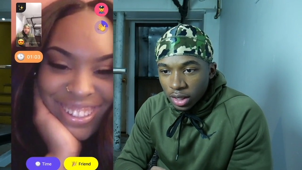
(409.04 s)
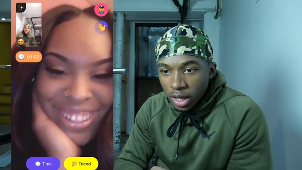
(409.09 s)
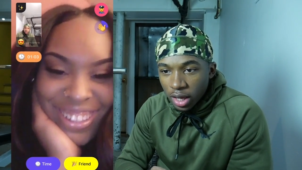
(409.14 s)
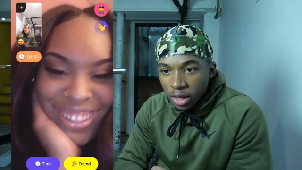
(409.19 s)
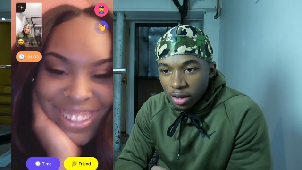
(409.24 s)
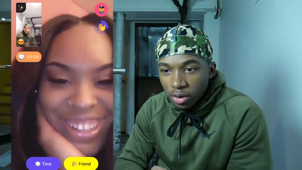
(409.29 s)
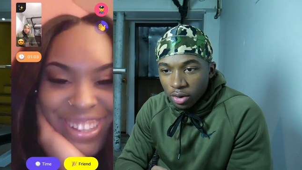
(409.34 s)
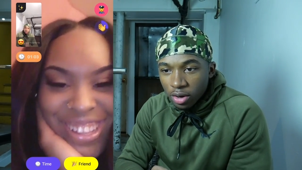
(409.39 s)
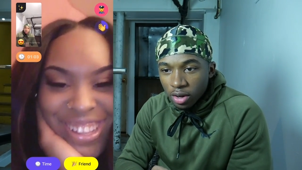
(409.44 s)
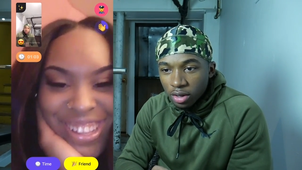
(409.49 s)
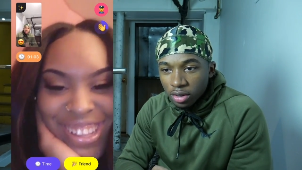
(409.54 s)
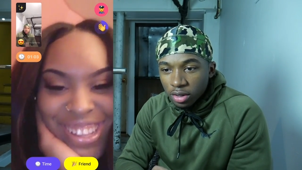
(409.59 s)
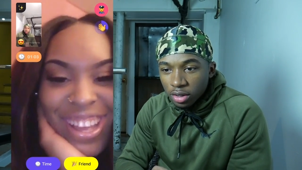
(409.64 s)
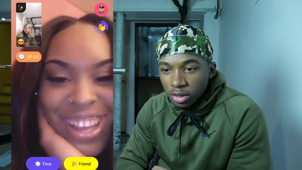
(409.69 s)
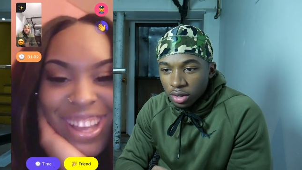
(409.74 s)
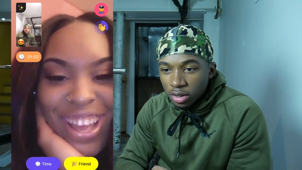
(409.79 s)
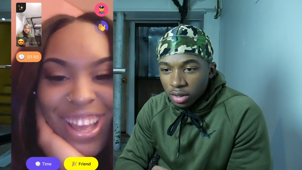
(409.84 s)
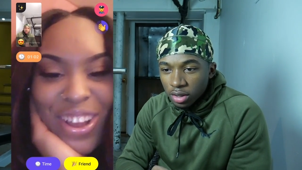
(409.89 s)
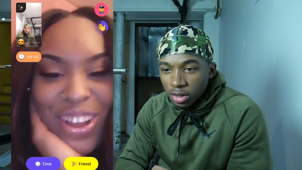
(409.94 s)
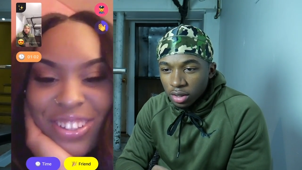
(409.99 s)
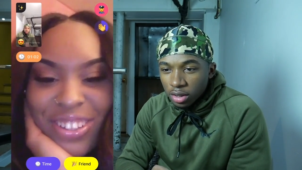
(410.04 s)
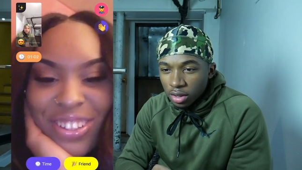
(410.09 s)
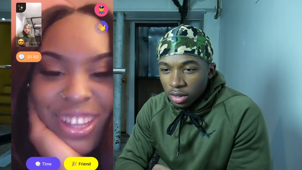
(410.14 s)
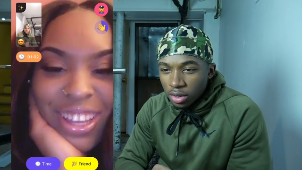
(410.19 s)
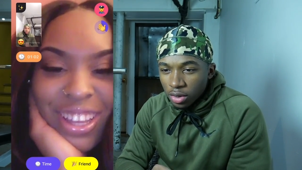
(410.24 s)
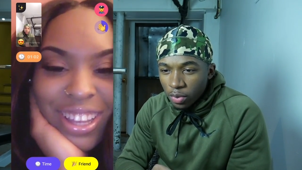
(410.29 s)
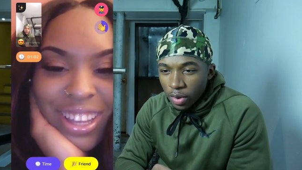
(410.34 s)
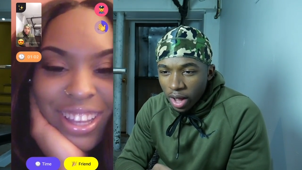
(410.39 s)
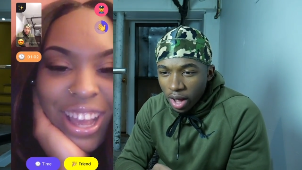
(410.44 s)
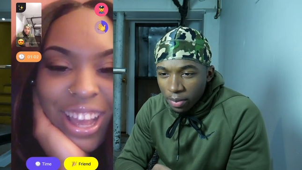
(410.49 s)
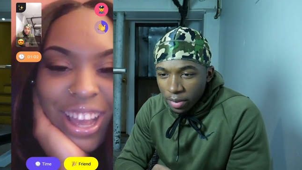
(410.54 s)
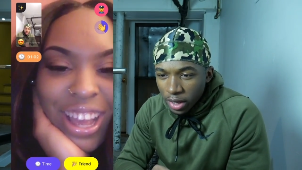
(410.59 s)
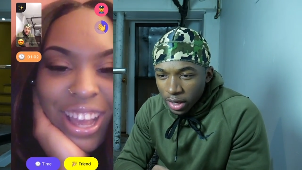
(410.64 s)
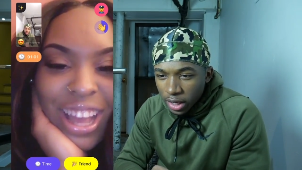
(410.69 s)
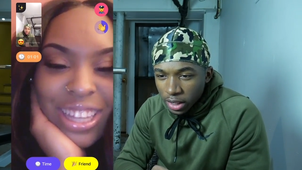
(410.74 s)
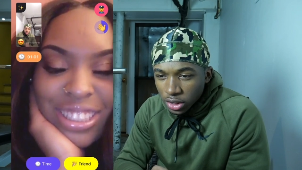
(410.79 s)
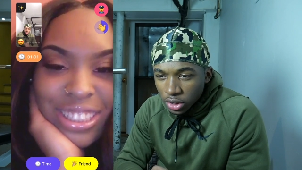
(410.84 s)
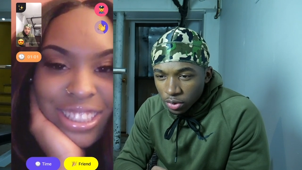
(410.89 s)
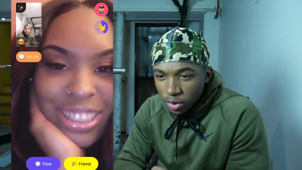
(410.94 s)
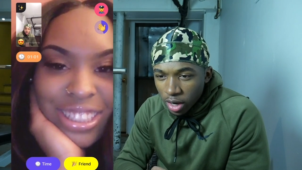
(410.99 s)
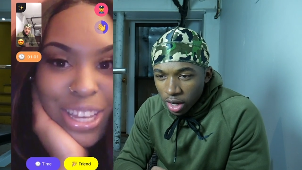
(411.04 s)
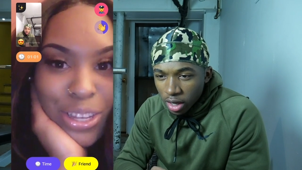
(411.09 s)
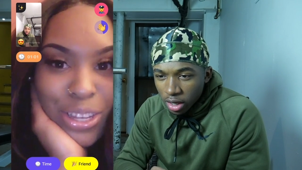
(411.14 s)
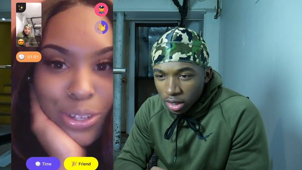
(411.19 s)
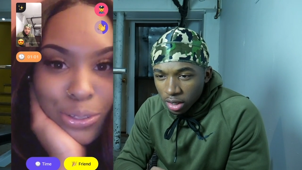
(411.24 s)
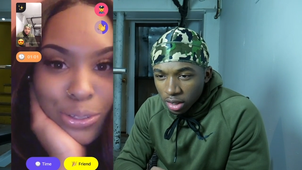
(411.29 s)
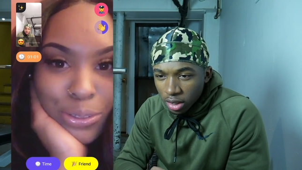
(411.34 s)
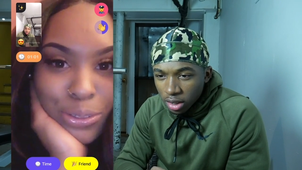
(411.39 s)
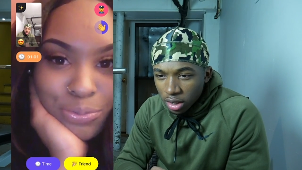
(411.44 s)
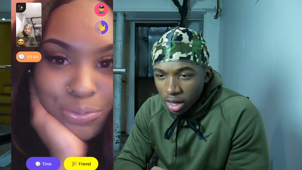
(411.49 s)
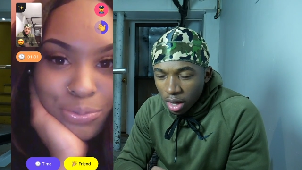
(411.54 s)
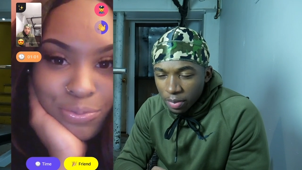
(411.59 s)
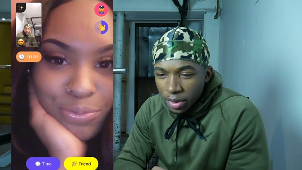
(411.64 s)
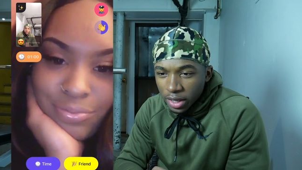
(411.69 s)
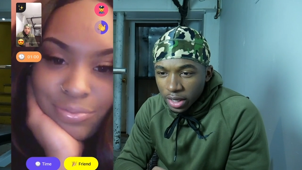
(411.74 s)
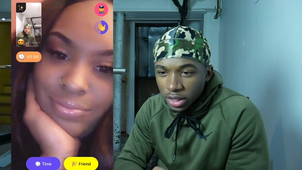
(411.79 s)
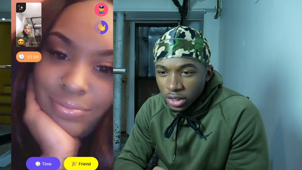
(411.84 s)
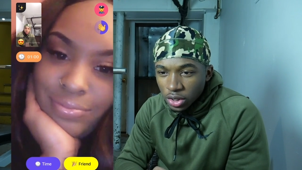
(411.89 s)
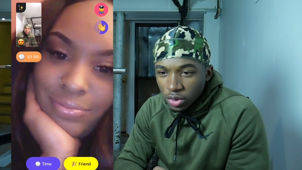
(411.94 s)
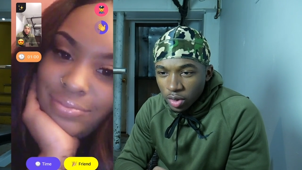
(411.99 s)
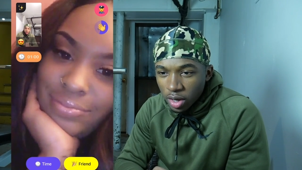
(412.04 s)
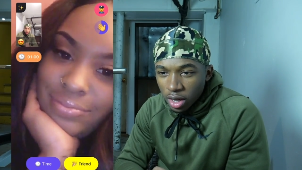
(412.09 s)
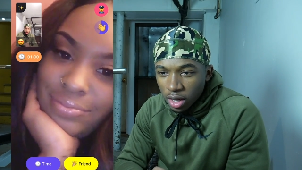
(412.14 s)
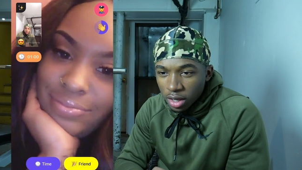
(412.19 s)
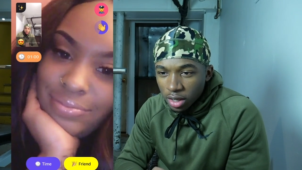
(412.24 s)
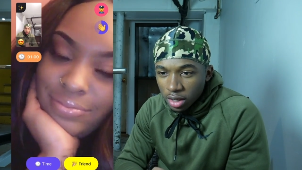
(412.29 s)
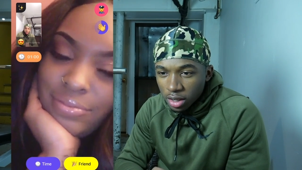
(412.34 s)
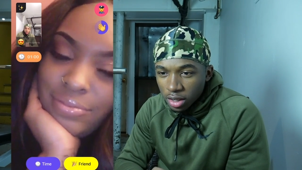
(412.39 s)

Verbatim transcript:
Speaker 1: Dang, hold on. Wait, how many kids you got? How many kids you got?